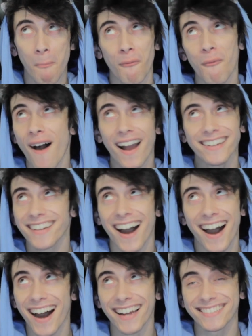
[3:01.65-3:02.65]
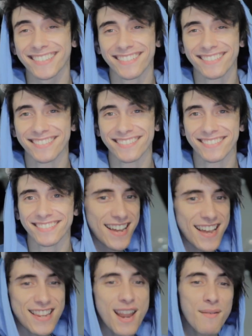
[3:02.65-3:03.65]
Why not?
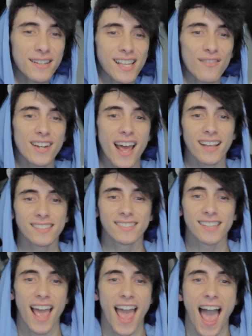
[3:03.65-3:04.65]
Number seven asks,